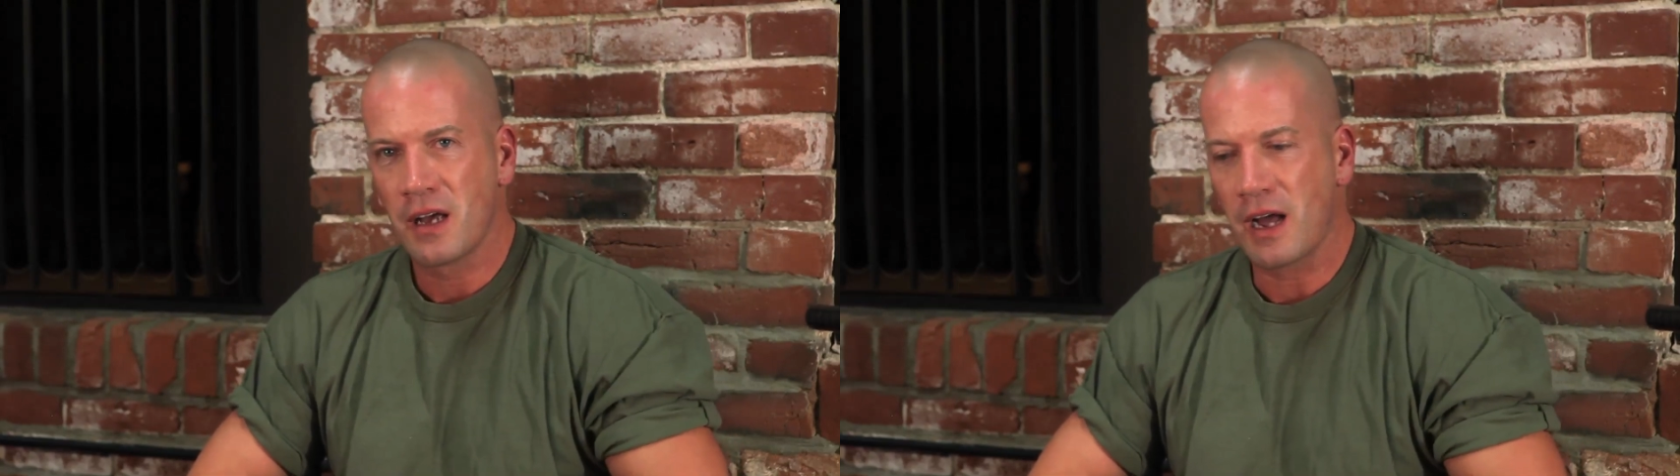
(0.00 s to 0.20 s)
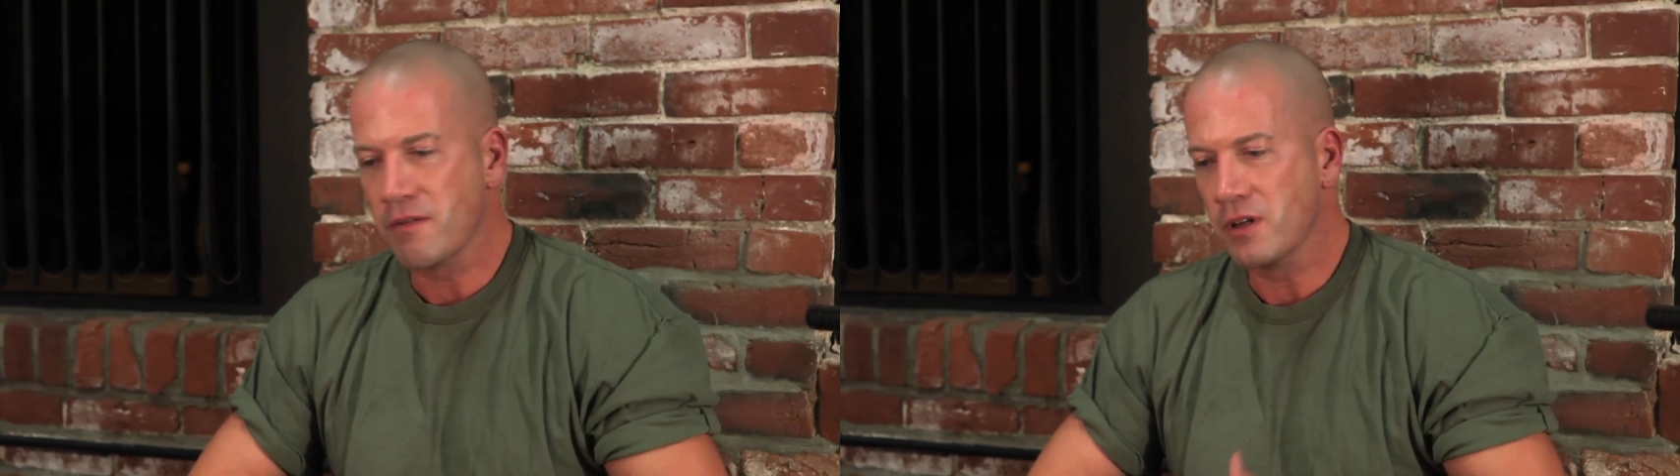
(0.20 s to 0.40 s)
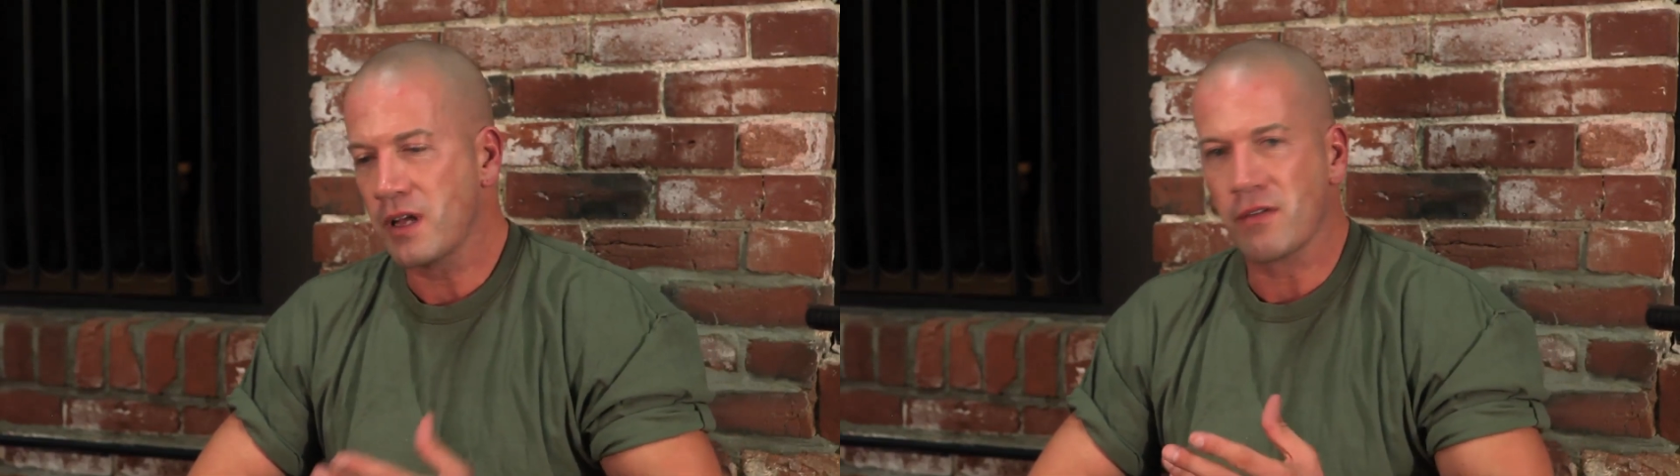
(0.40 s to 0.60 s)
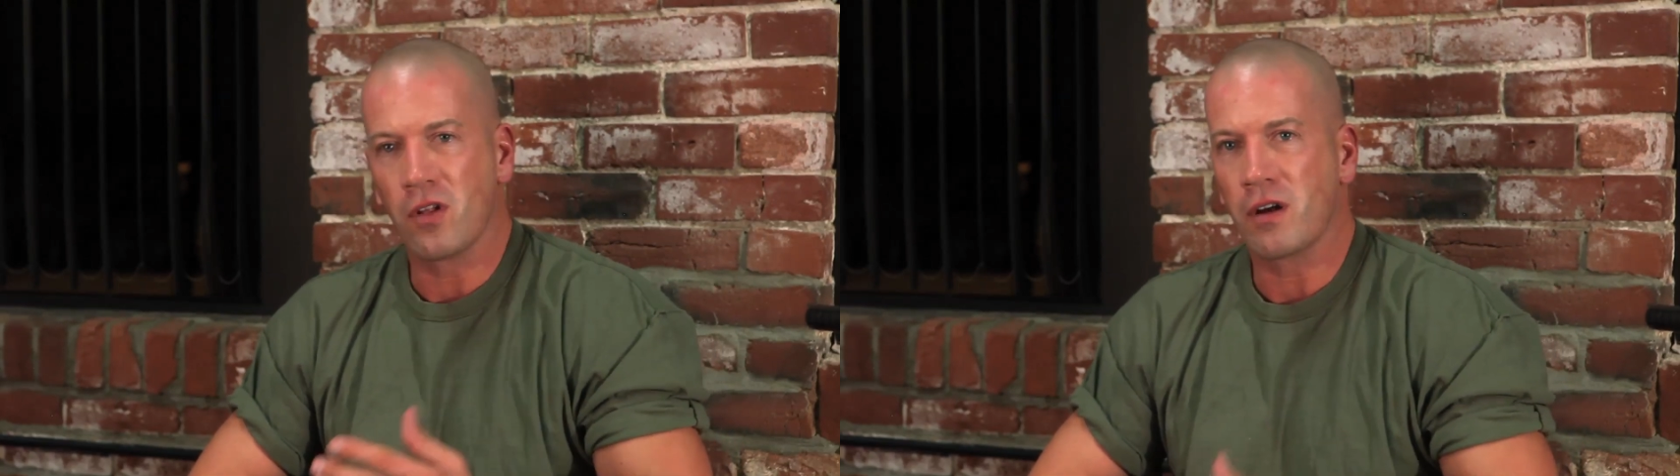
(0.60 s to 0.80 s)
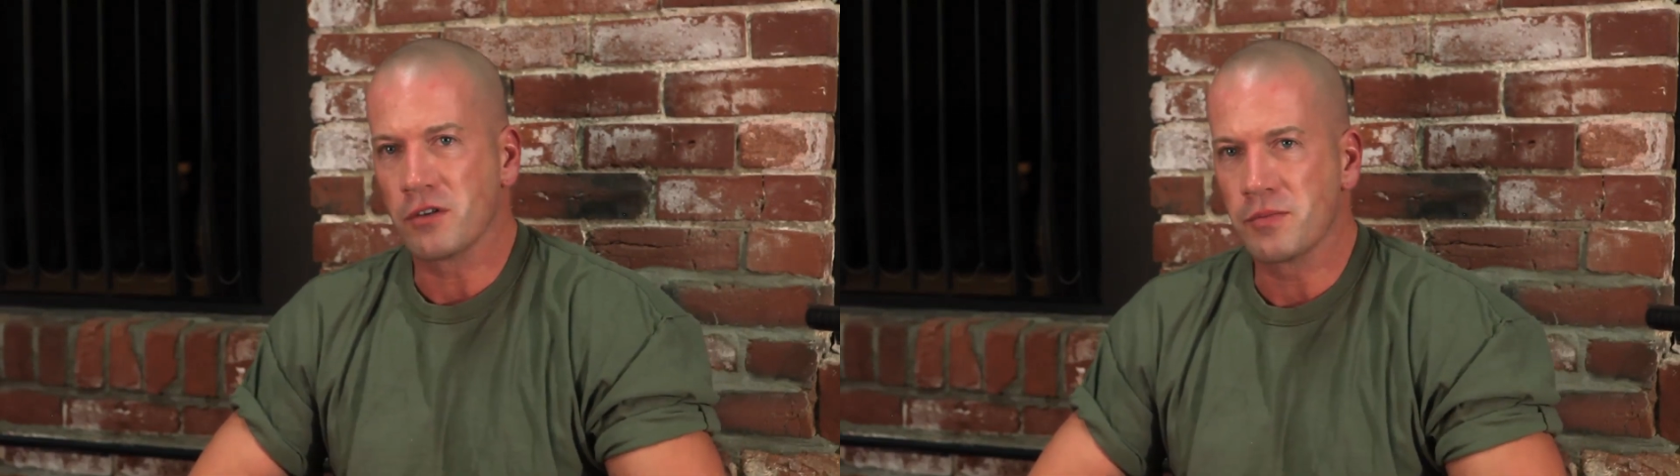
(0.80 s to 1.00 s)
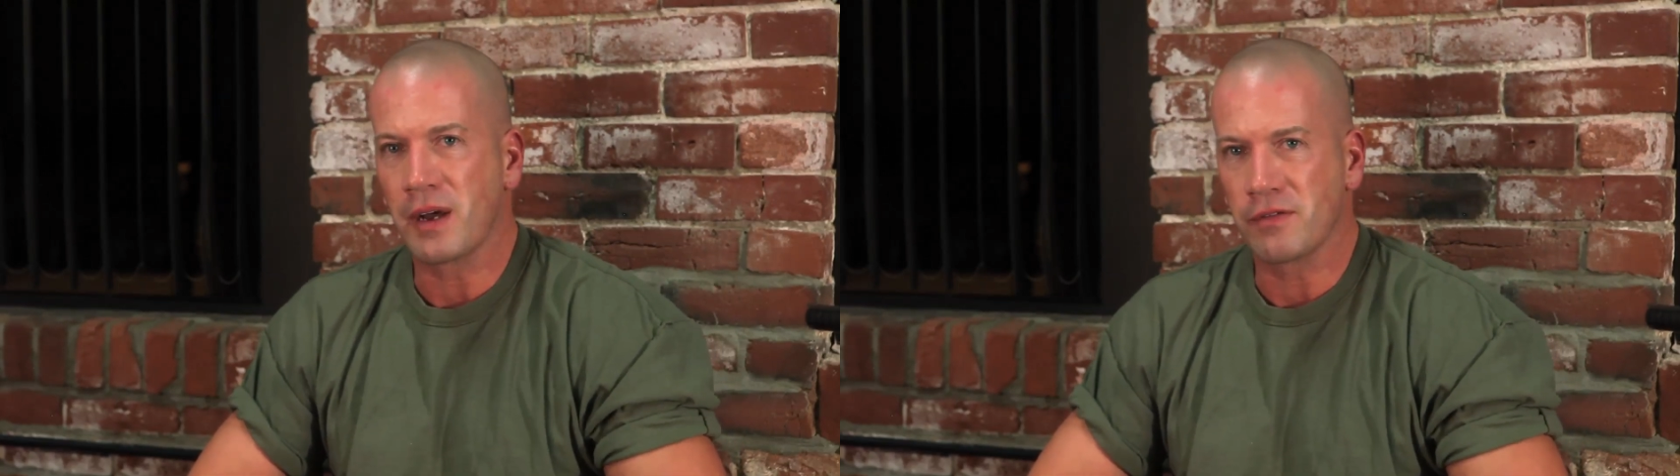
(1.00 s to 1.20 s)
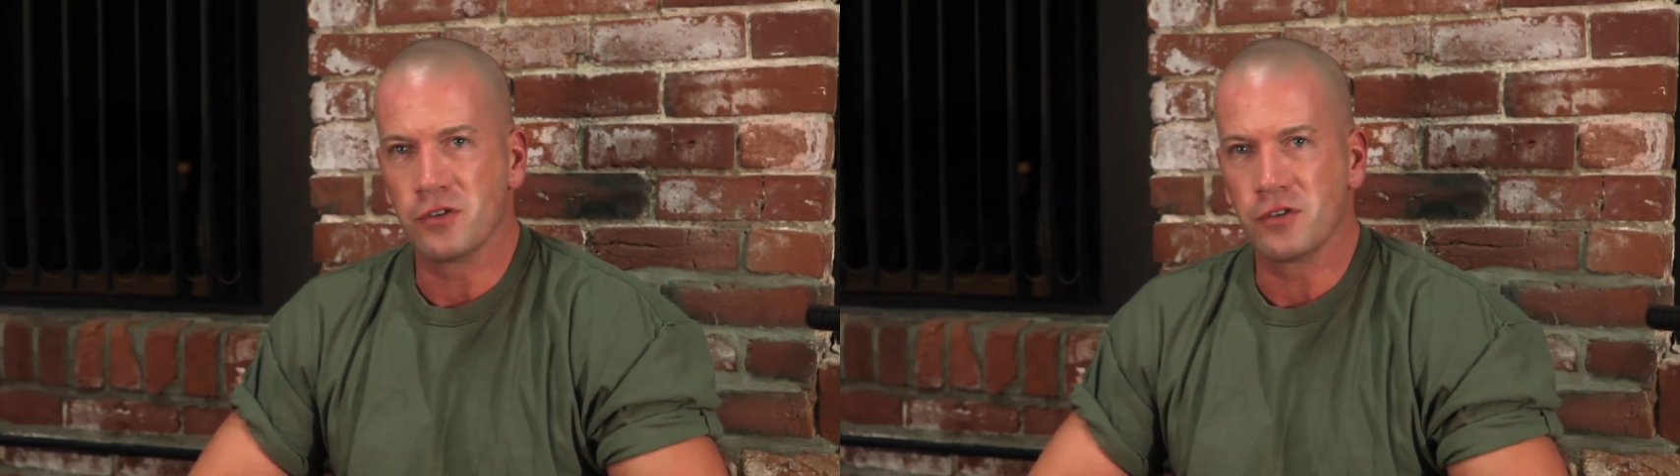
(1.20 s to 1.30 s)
I really have a lot of respect for